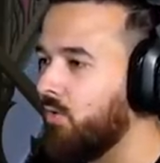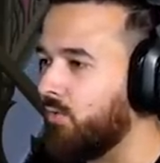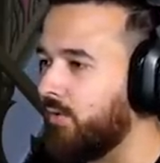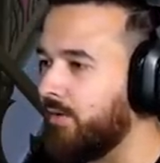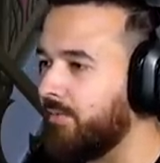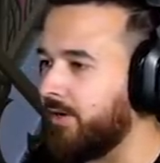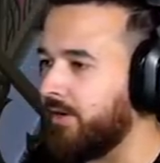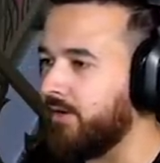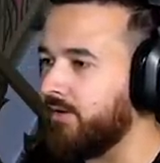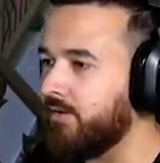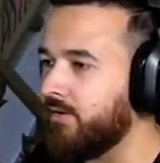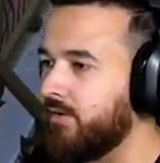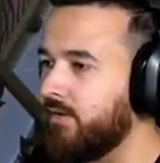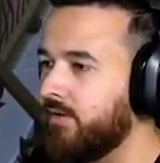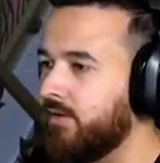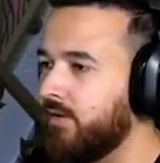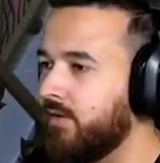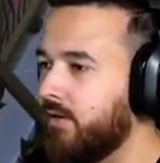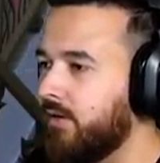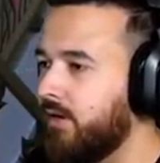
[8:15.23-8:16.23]
Oh, here we go.
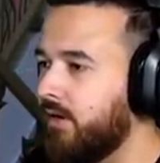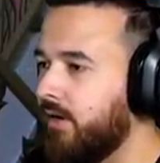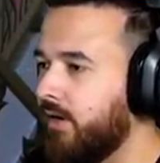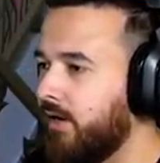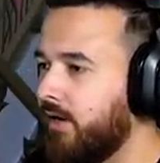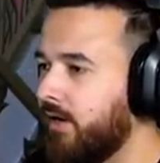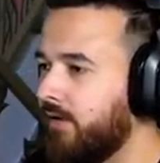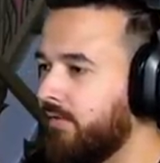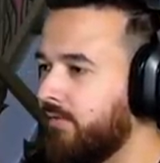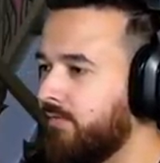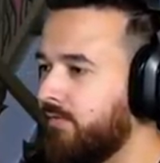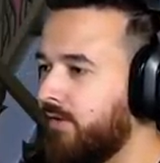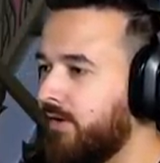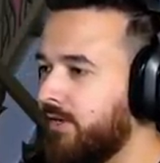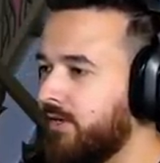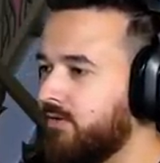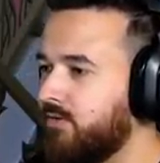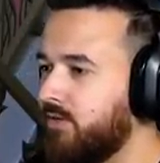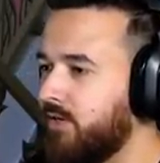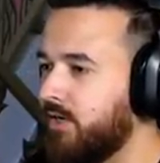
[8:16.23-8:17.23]
Uh,
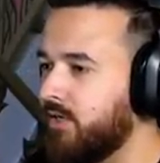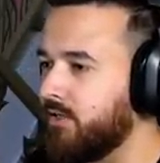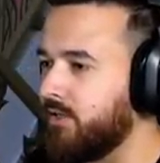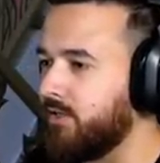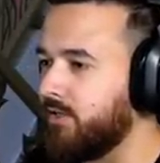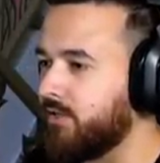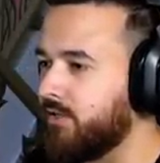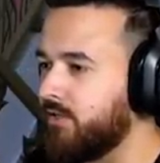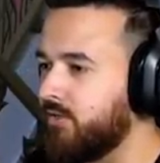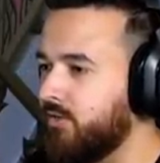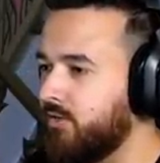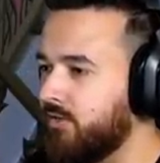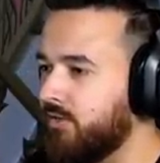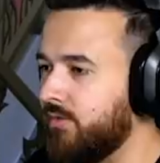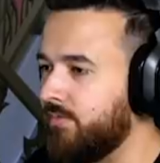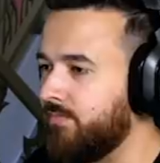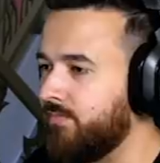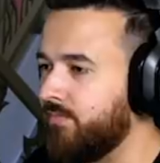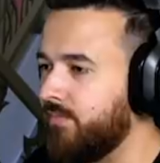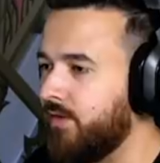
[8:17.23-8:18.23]
funny introduction. Let's go talk to
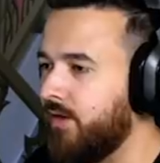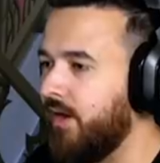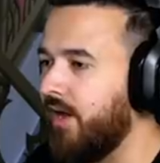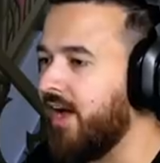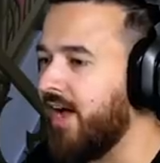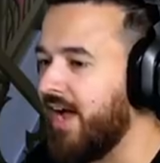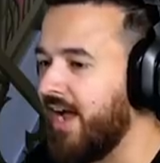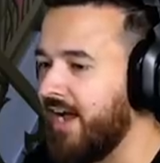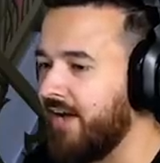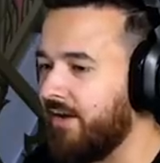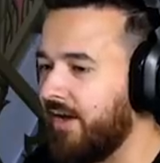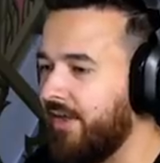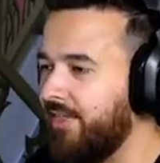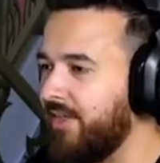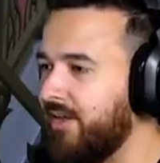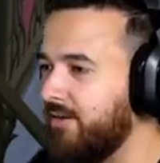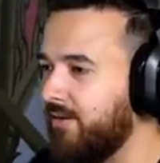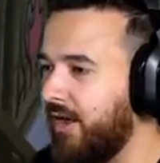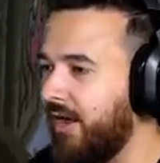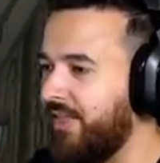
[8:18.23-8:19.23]
him. Hi, I
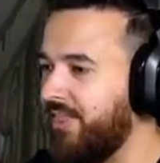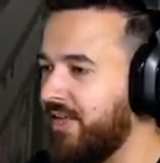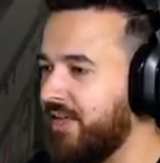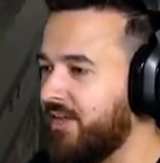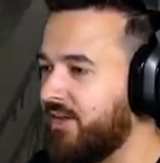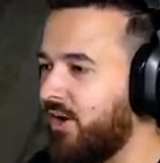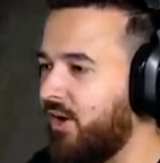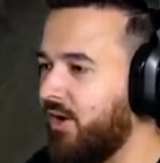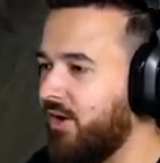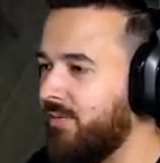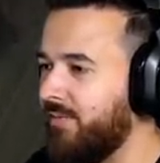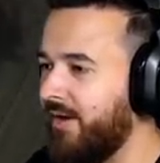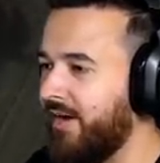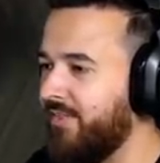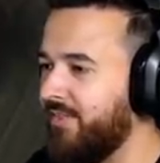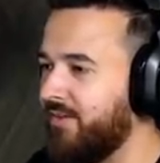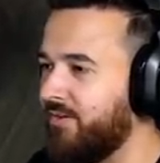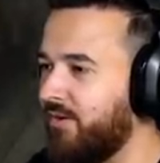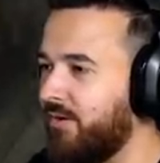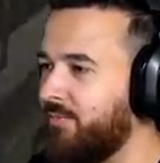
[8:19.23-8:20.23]
think I think Column
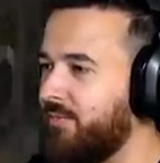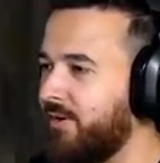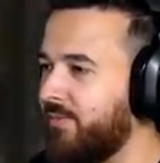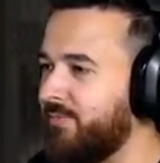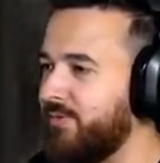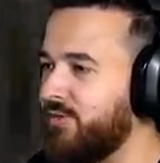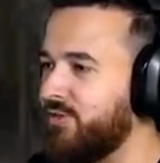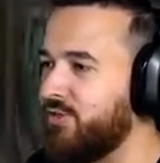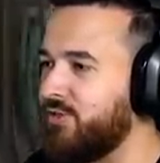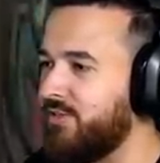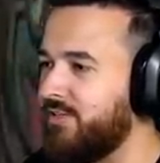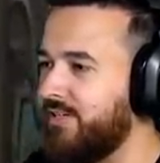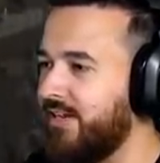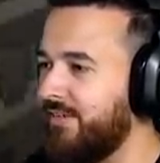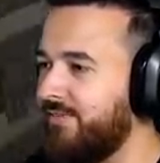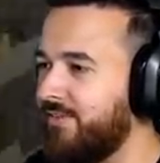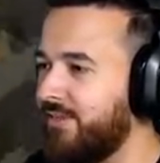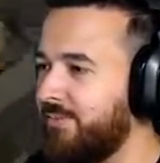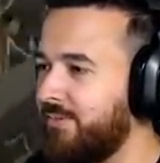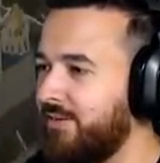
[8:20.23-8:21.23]
and the Grim Reaper should
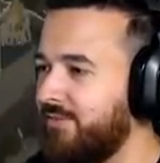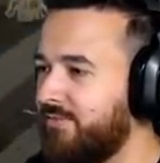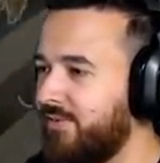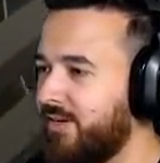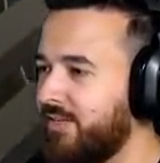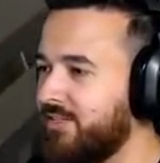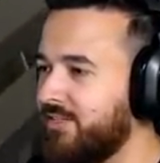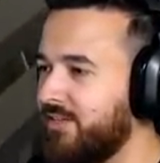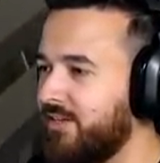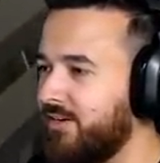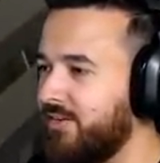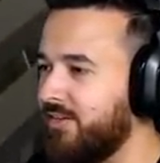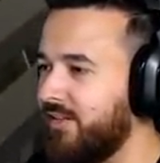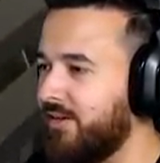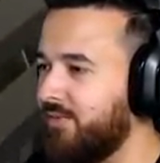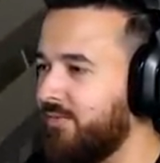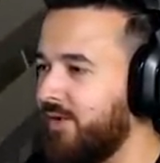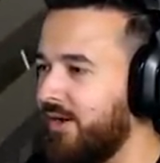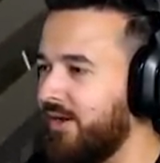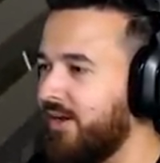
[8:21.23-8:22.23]
definitely be friends though.
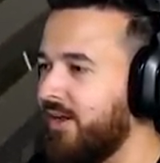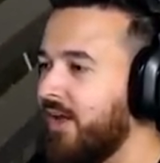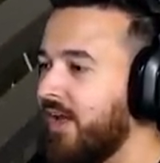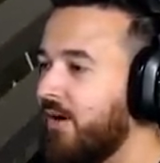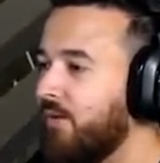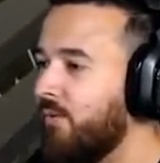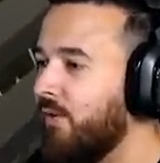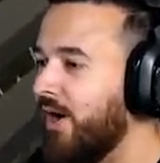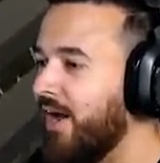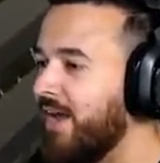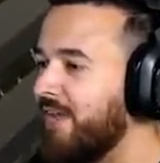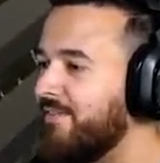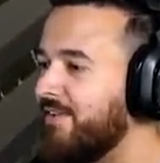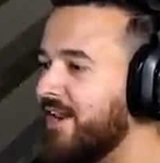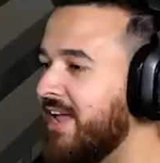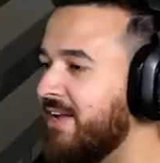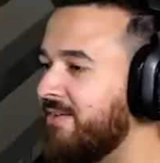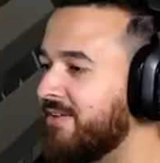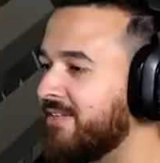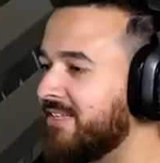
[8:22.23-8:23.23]
Like why? What? Even
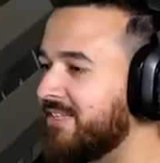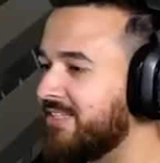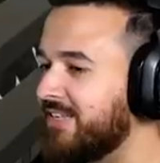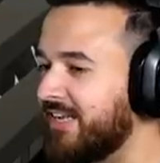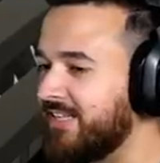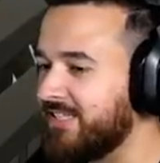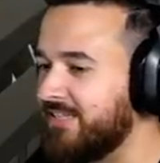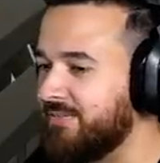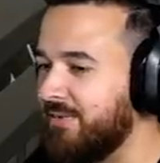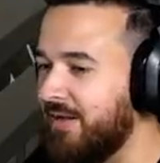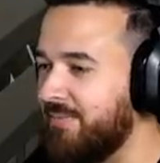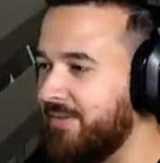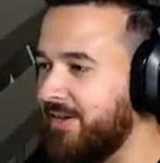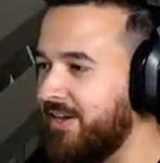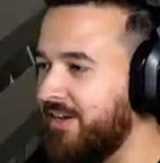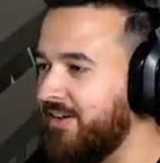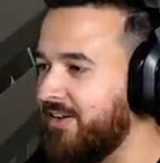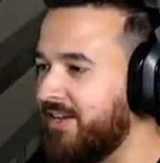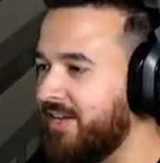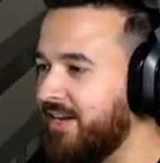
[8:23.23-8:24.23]
he was disgusted by me.
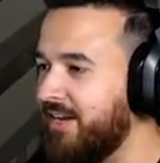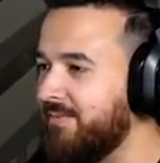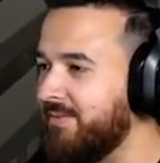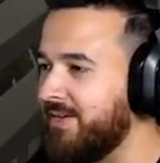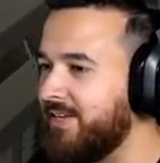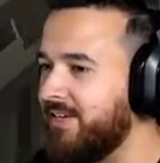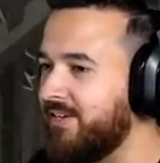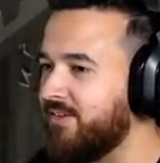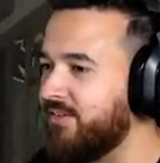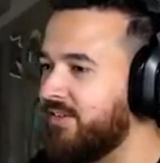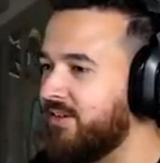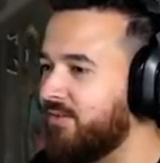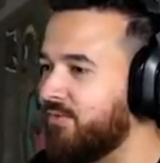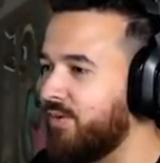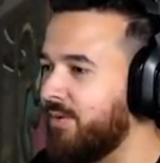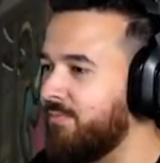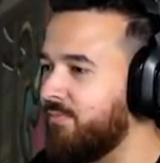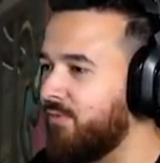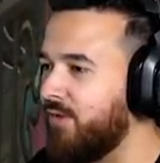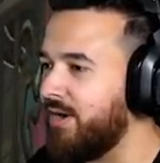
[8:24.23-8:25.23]
Are you kidding me? You're the
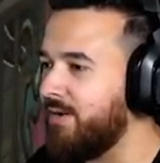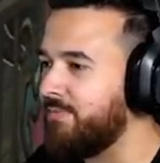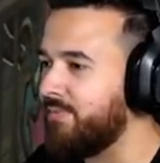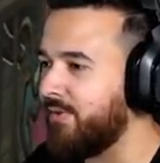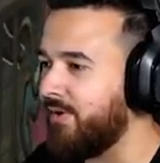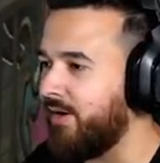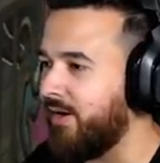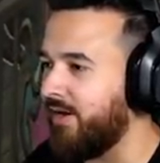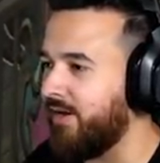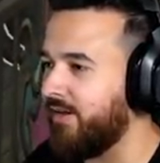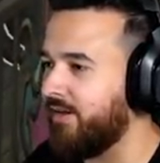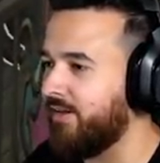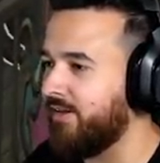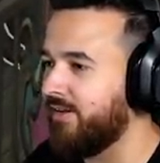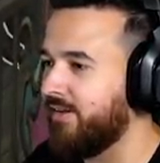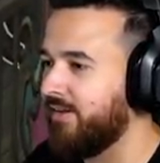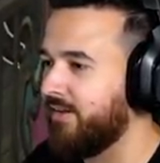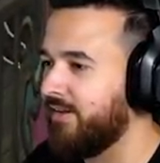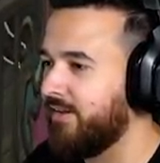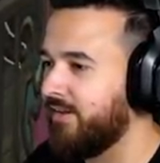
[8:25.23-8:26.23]
Grim Reaper.
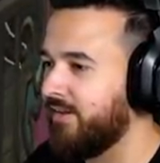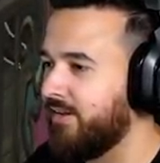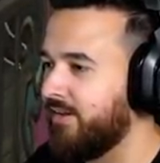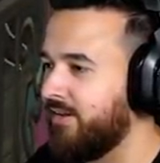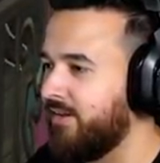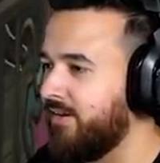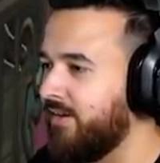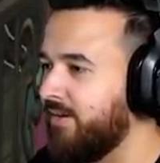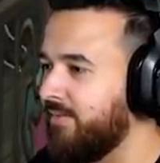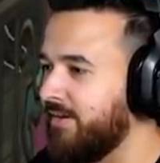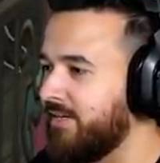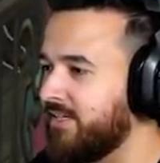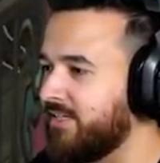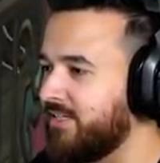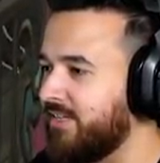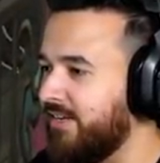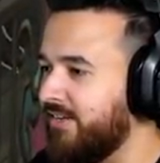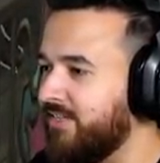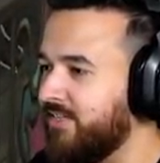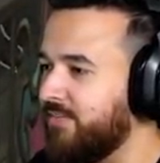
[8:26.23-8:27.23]
You can't be
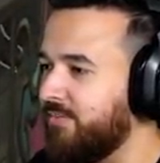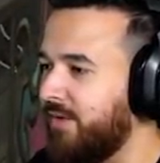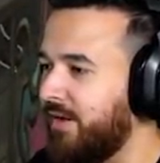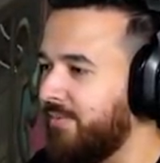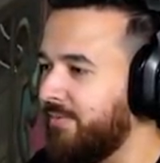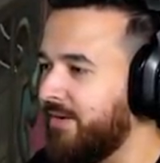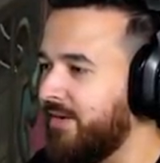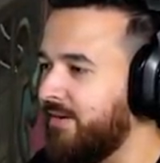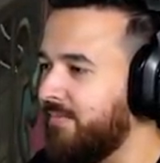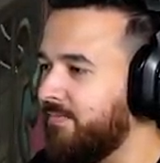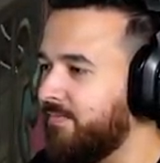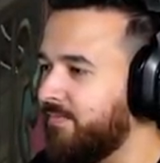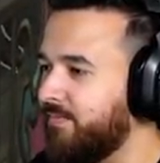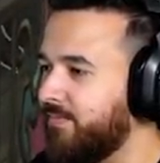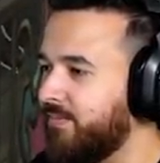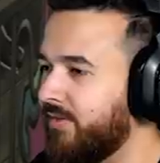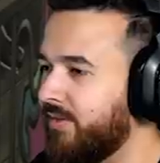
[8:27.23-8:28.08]
disgusted by me.